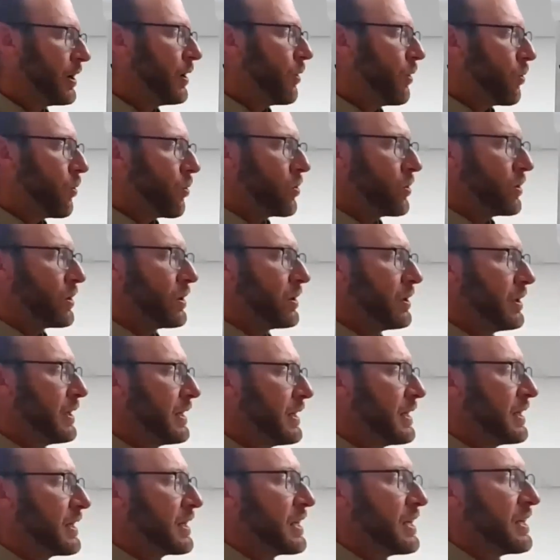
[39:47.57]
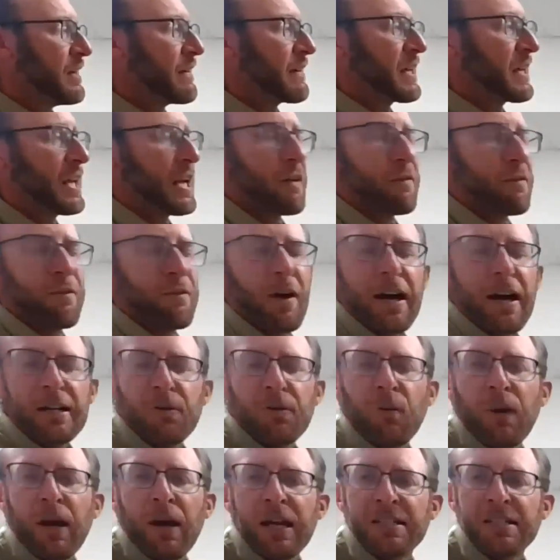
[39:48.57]
Or can I find a
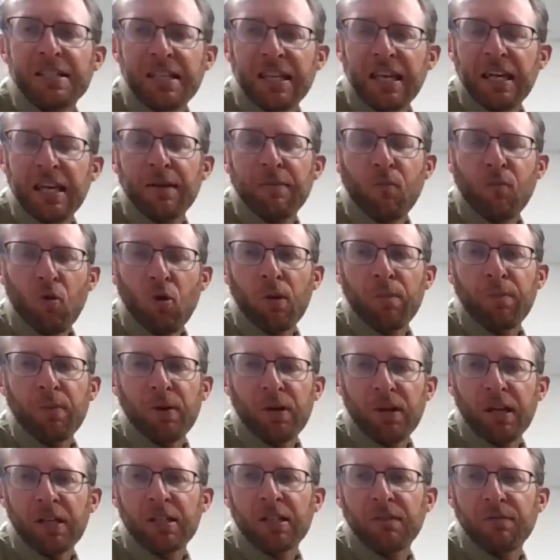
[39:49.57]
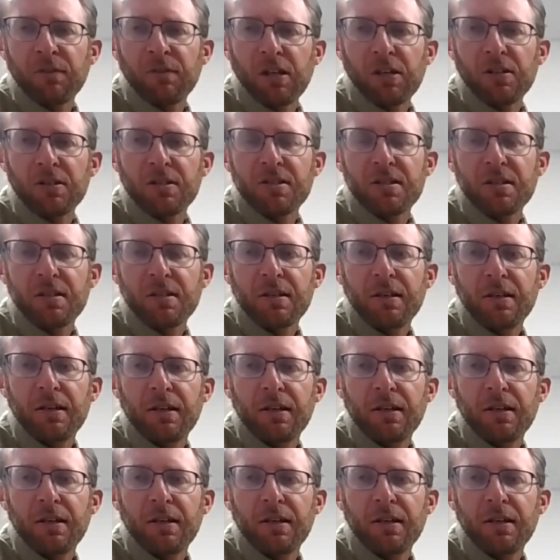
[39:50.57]
way to get more productive years?